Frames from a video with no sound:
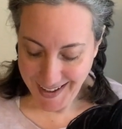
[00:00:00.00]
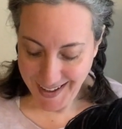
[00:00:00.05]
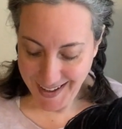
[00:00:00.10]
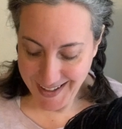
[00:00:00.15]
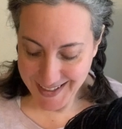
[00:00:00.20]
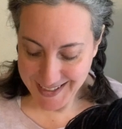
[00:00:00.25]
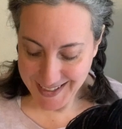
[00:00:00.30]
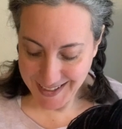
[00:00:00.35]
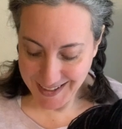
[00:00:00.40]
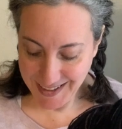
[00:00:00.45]

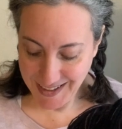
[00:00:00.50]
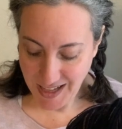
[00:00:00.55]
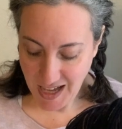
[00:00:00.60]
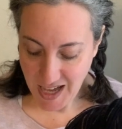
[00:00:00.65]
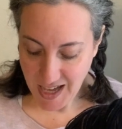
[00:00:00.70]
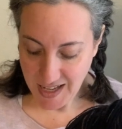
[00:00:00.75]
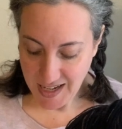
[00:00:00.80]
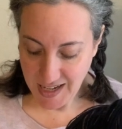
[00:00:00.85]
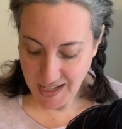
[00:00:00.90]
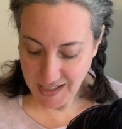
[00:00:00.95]
That's a
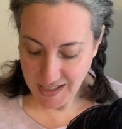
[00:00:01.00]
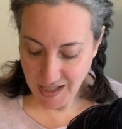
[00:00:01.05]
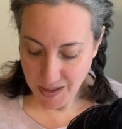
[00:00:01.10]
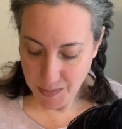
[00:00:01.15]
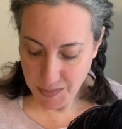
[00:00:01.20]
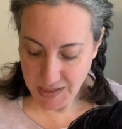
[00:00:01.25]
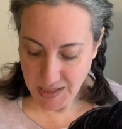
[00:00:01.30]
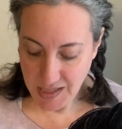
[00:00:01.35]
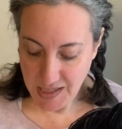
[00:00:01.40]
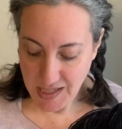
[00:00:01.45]
lot. It
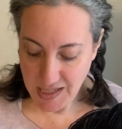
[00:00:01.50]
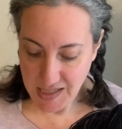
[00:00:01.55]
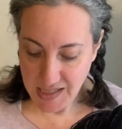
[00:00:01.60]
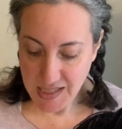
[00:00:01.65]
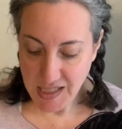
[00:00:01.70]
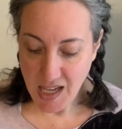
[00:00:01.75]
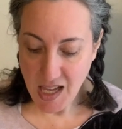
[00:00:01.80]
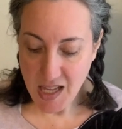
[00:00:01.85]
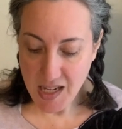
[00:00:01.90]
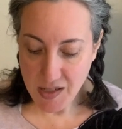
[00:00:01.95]
comes in a
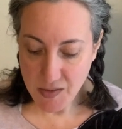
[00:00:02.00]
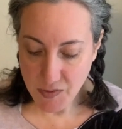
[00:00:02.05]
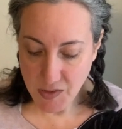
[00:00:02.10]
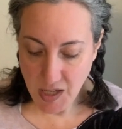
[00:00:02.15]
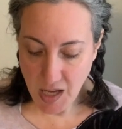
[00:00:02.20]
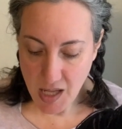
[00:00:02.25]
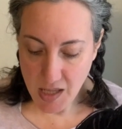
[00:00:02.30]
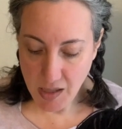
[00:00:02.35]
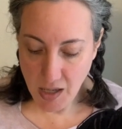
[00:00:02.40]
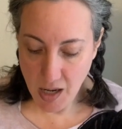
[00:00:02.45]
ton of
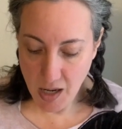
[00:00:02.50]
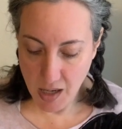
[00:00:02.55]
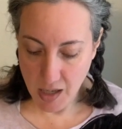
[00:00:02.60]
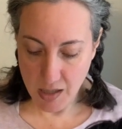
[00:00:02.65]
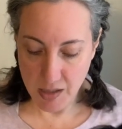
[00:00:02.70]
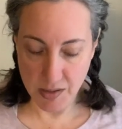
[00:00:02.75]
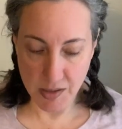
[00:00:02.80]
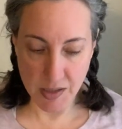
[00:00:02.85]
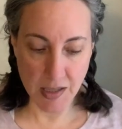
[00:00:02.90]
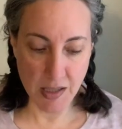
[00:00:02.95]

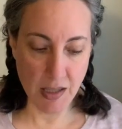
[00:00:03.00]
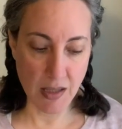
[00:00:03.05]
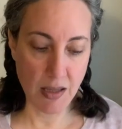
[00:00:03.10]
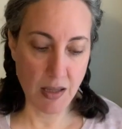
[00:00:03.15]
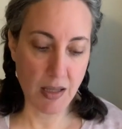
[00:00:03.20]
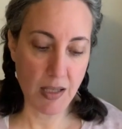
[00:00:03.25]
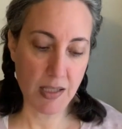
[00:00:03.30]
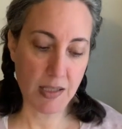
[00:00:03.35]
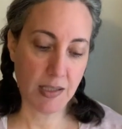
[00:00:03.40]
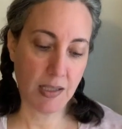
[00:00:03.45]
colors.
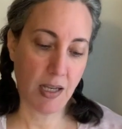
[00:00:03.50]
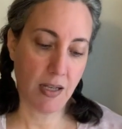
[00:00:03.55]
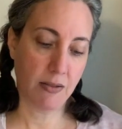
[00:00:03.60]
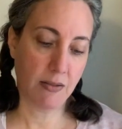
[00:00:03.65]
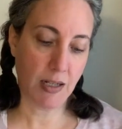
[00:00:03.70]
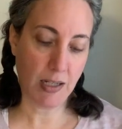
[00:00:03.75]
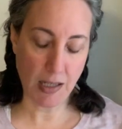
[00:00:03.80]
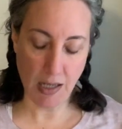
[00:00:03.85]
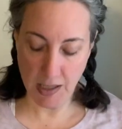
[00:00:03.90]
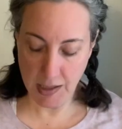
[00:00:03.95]
This color
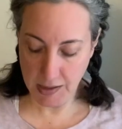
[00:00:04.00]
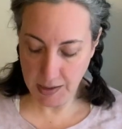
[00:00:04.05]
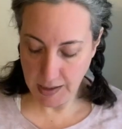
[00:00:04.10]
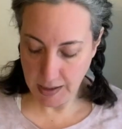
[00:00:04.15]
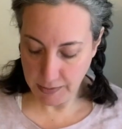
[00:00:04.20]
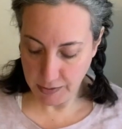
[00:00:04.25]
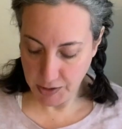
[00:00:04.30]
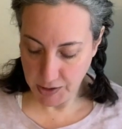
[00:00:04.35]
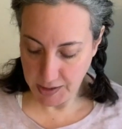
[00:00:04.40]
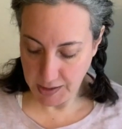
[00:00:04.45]
I got is
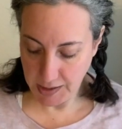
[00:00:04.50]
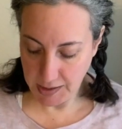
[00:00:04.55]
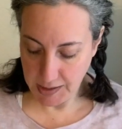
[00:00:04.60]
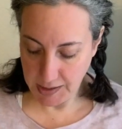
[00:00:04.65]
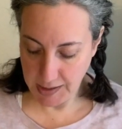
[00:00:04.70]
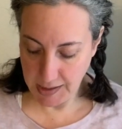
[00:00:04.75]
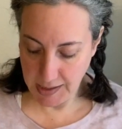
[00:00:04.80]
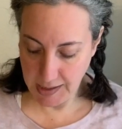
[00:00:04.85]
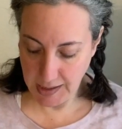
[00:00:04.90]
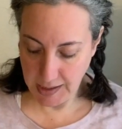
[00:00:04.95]
color
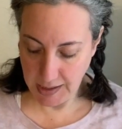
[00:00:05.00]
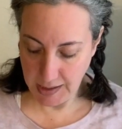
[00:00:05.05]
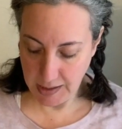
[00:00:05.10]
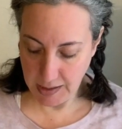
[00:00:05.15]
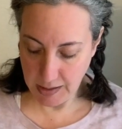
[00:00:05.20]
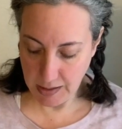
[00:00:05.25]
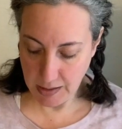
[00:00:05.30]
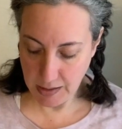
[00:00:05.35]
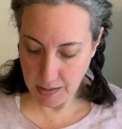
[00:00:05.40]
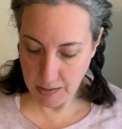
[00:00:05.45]

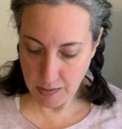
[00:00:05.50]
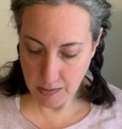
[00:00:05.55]
16.